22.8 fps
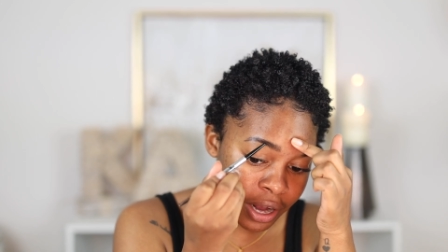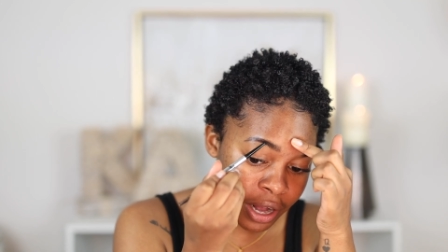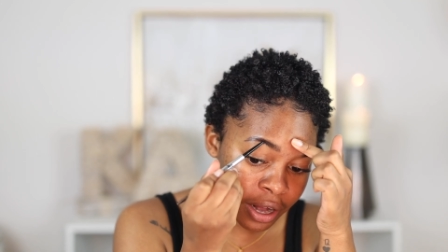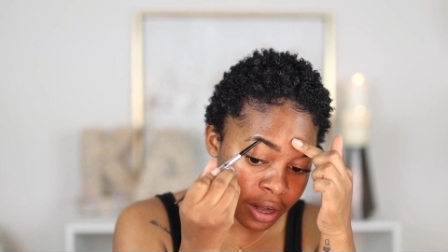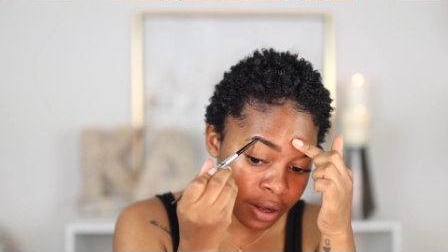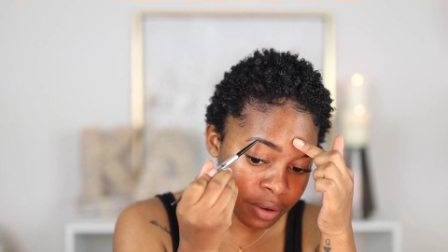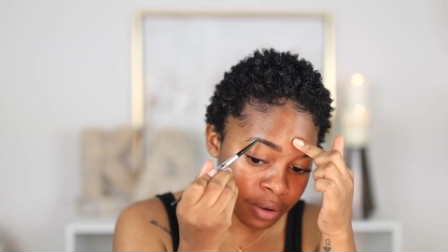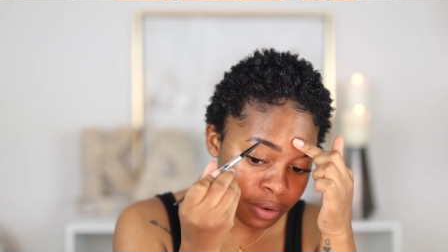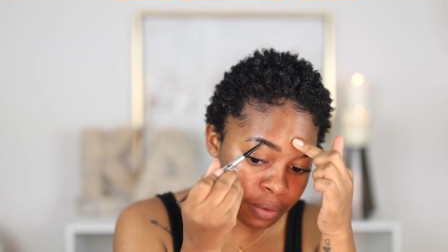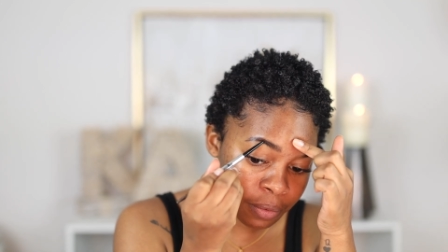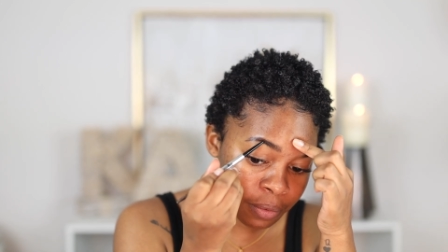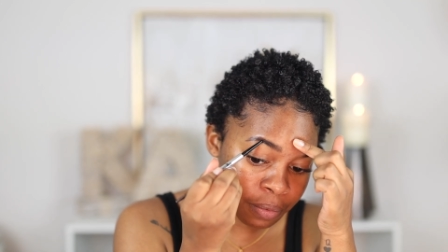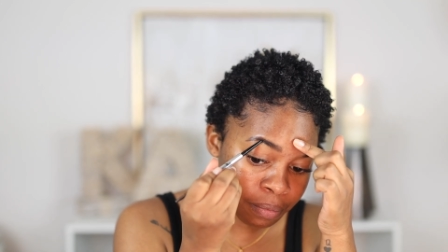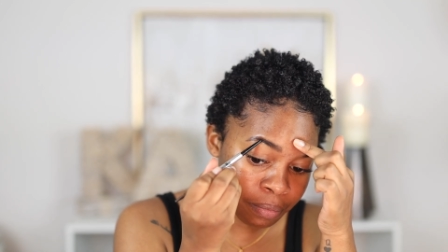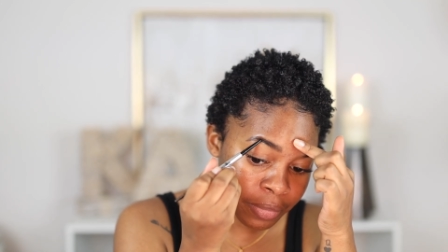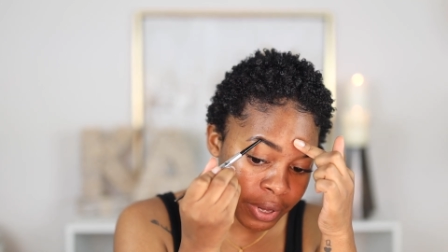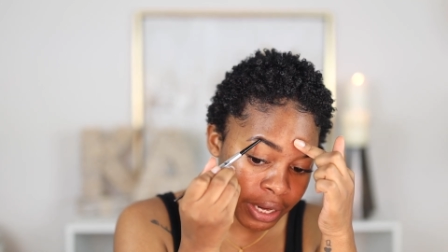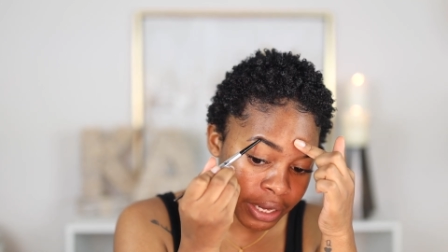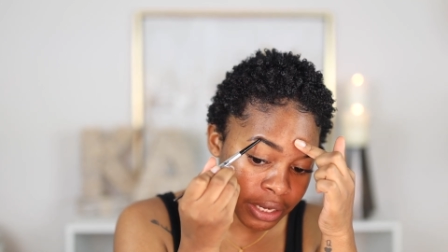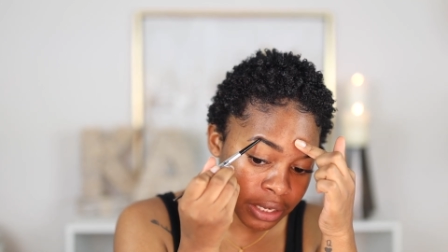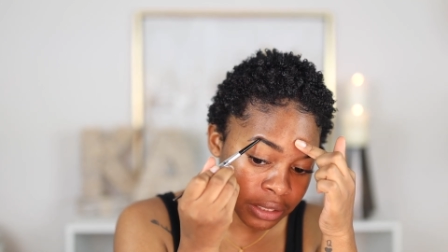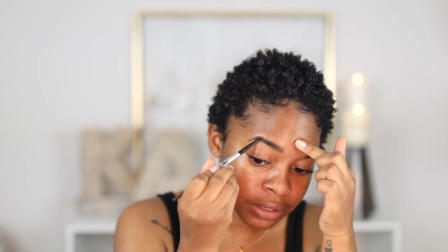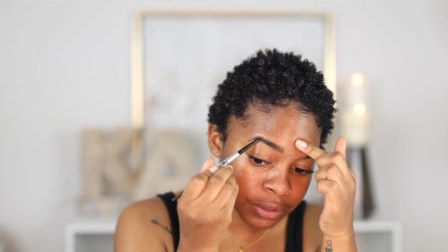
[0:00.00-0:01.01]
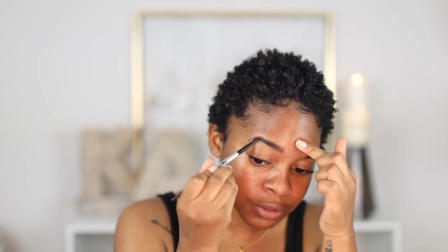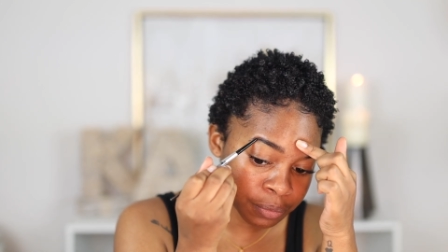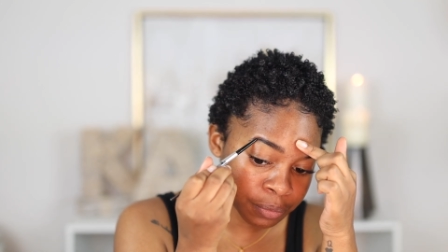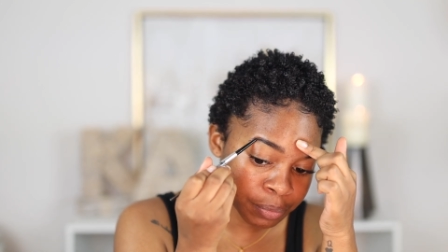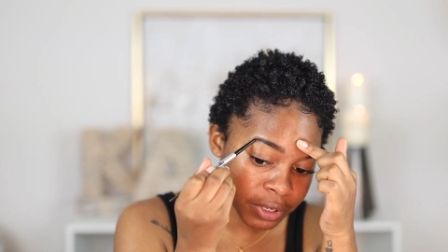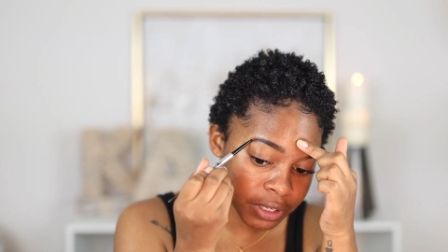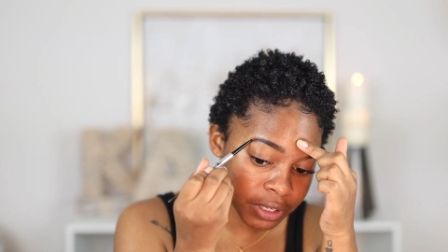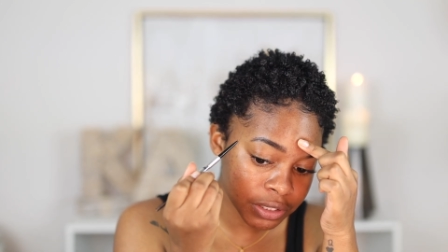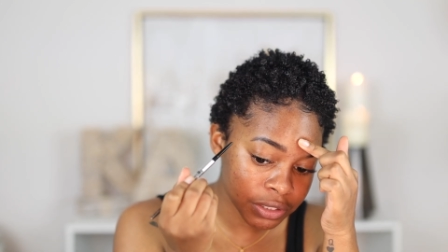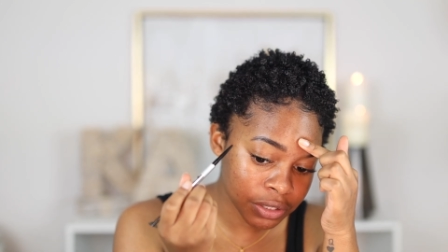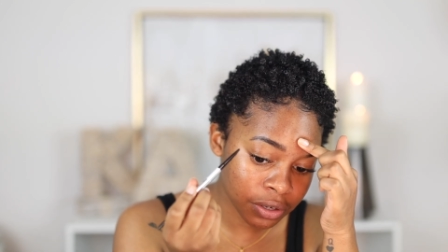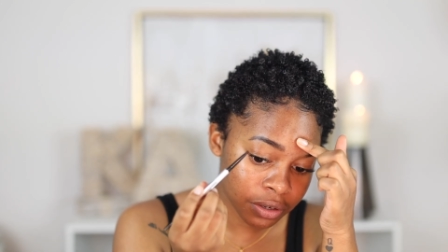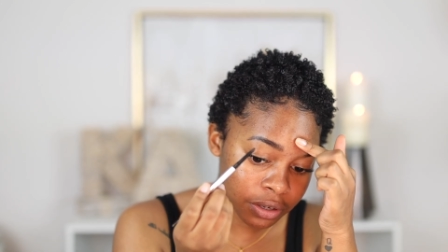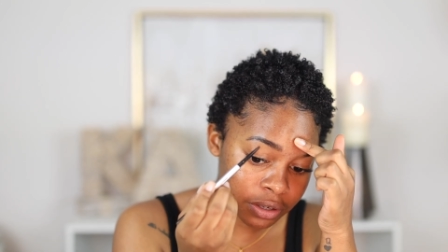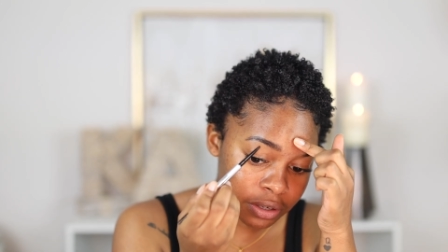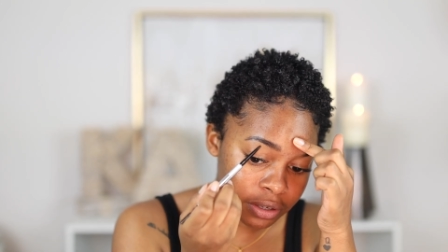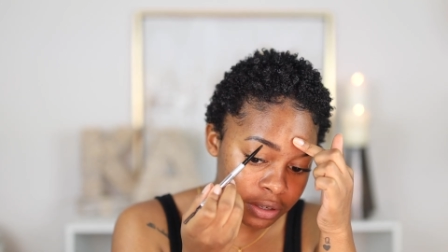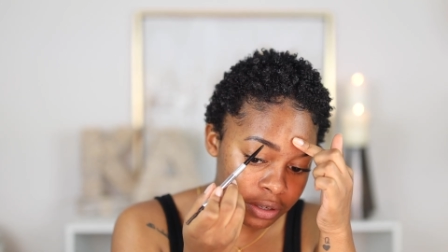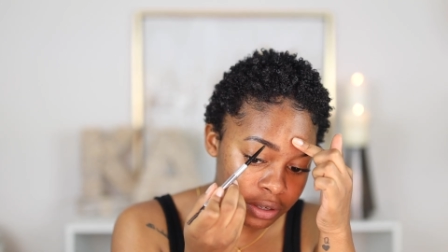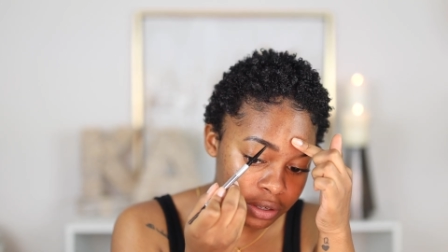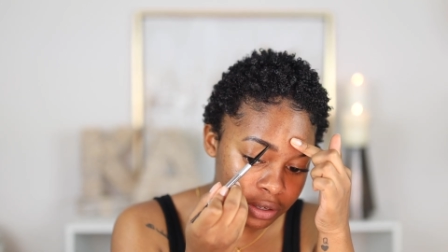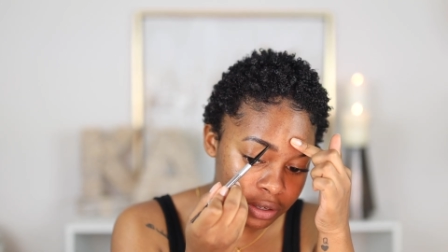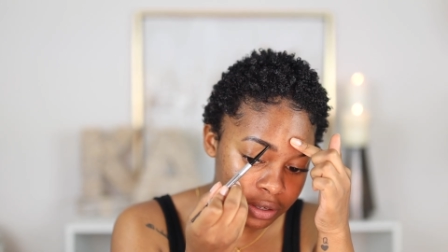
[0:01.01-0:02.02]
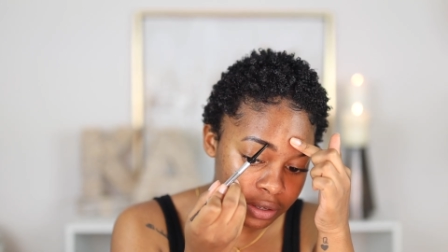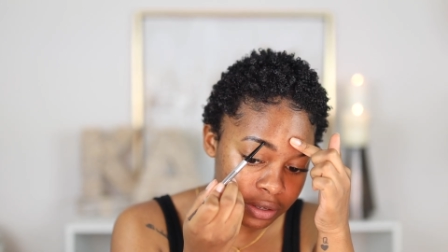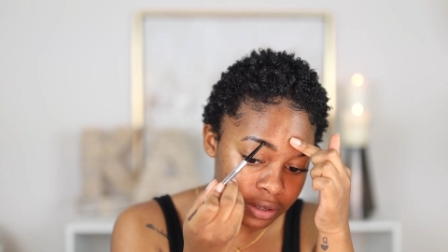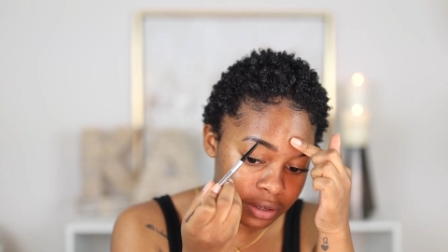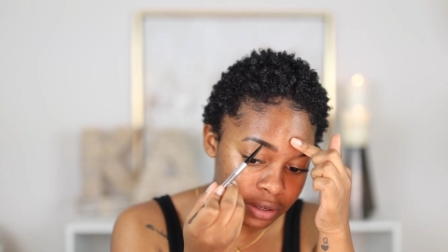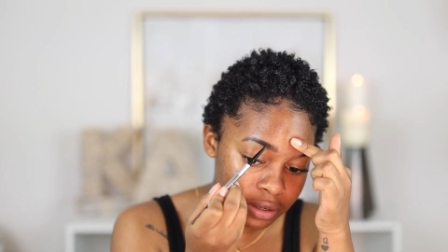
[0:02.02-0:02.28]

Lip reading: I'll make it a little bit darker.